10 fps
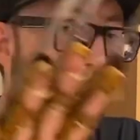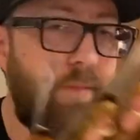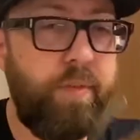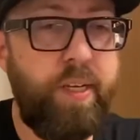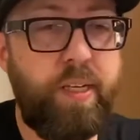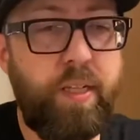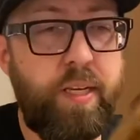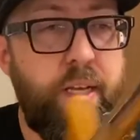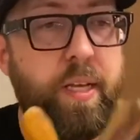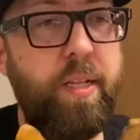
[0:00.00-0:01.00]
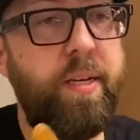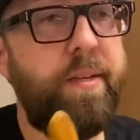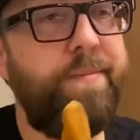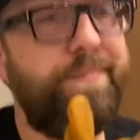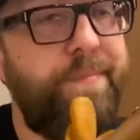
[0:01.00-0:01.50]
like clickety click.
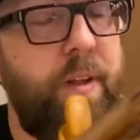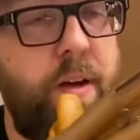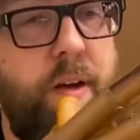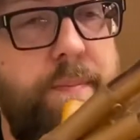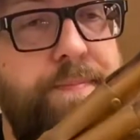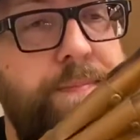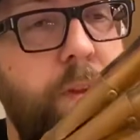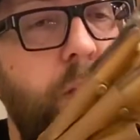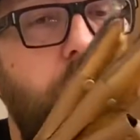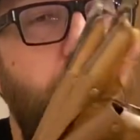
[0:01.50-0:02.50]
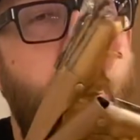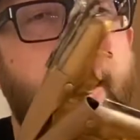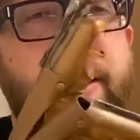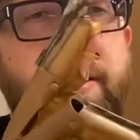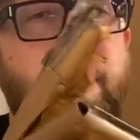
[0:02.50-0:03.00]
I
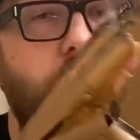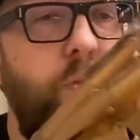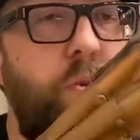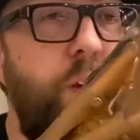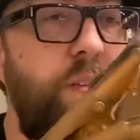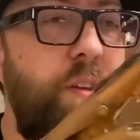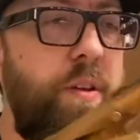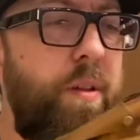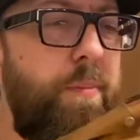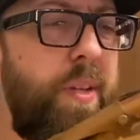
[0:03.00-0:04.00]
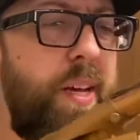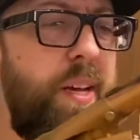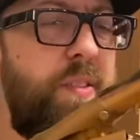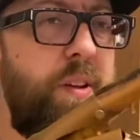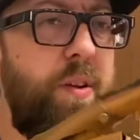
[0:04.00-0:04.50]
didn't go crazy on the
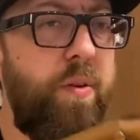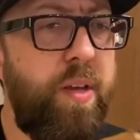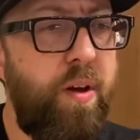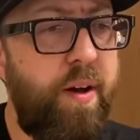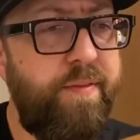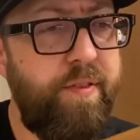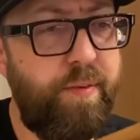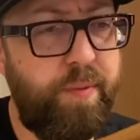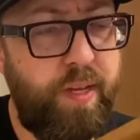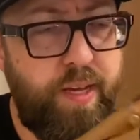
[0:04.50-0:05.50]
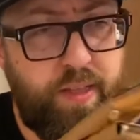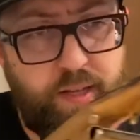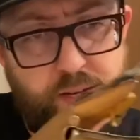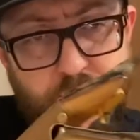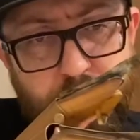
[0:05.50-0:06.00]
blades. I know he offers a blade that
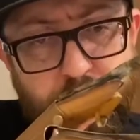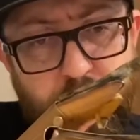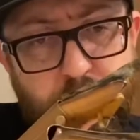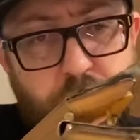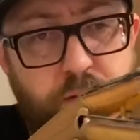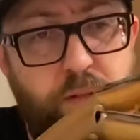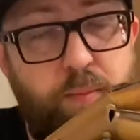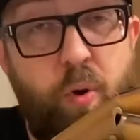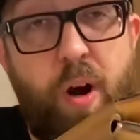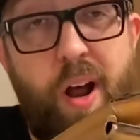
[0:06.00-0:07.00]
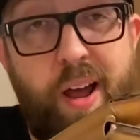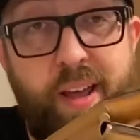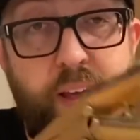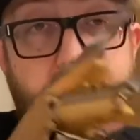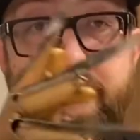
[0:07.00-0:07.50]
is a little more high
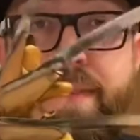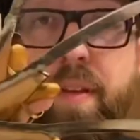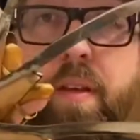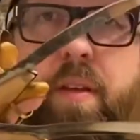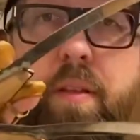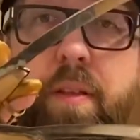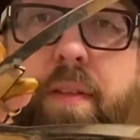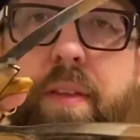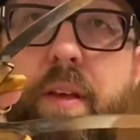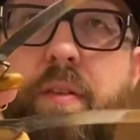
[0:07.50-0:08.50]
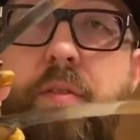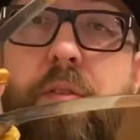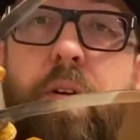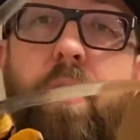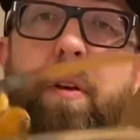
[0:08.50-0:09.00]
end than these,
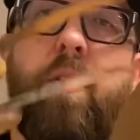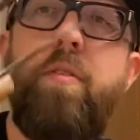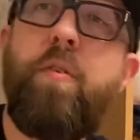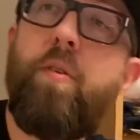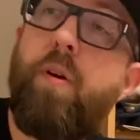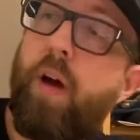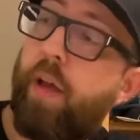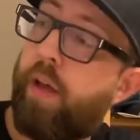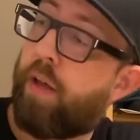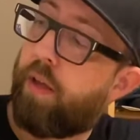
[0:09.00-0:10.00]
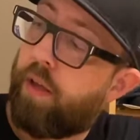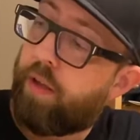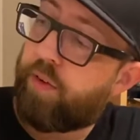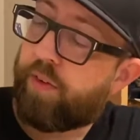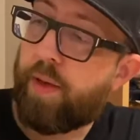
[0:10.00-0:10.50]
so I
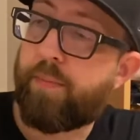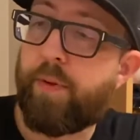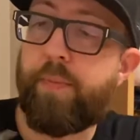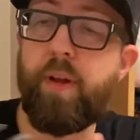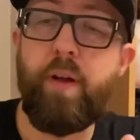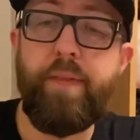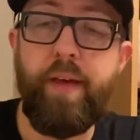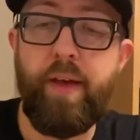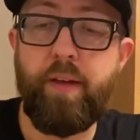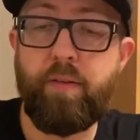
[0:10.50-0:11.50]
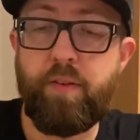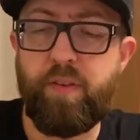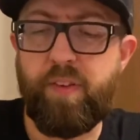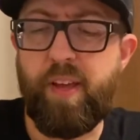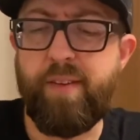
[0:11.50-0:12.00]
skimped a bit on that to
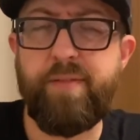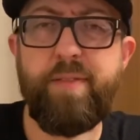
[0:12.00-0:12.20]
save.